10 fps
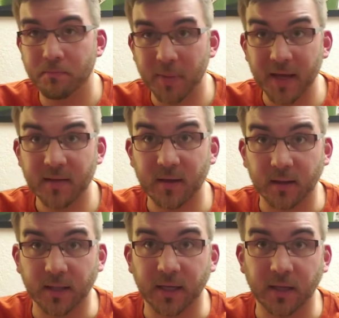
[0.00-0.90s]

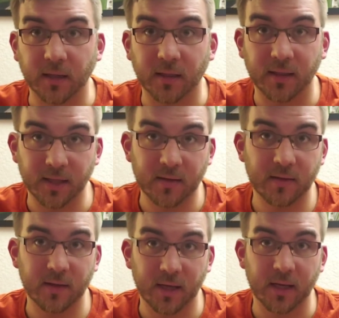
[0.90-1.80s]
Basically,
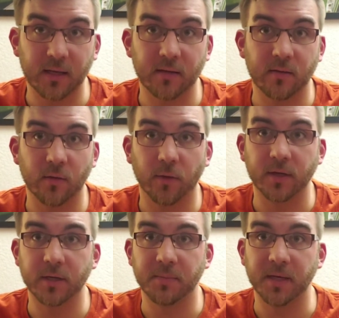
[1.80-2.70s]
this is
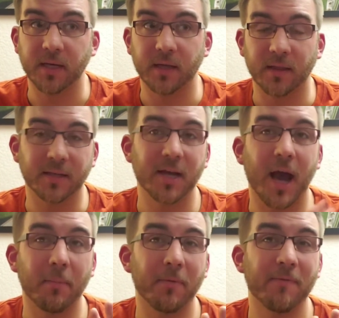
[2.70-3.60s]
going to be the
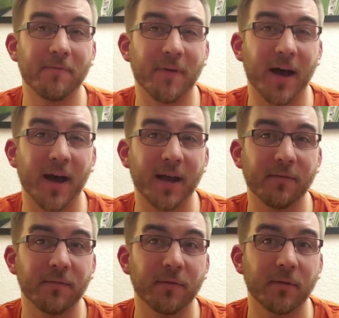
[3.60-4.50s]
top
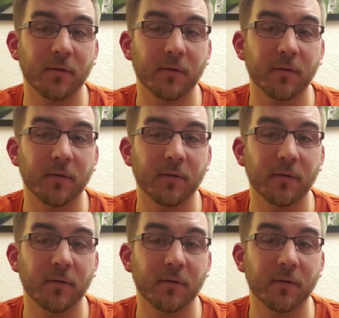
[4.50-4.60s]
5